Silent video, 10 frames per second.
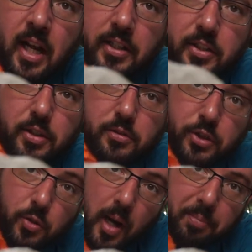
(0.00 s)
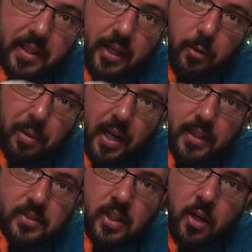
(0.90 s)
I did use two applicator
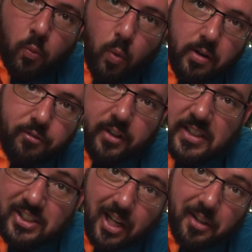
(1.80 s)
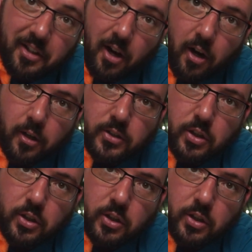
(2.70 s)
pads, one for each side of the car.